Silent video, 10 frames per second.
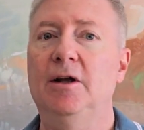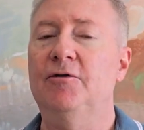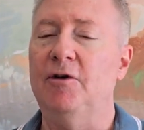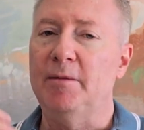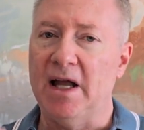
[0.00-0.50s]

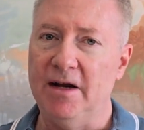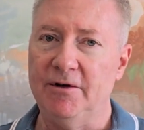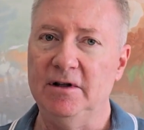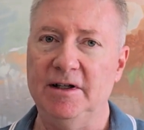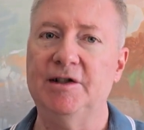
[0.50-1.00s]
from
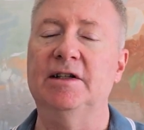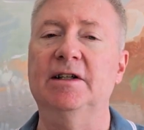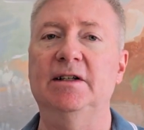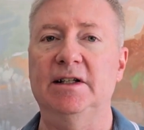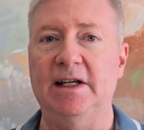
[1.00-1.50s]
every listing
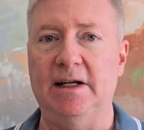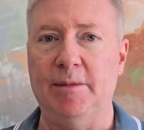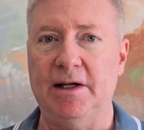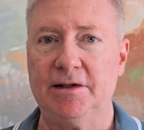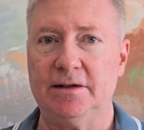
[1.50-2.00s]
in a
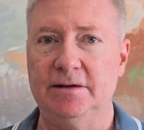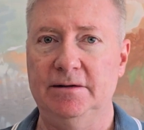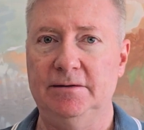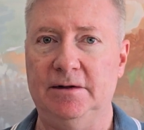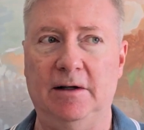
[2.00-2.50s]

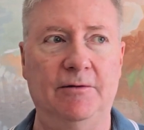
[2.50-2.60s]
database,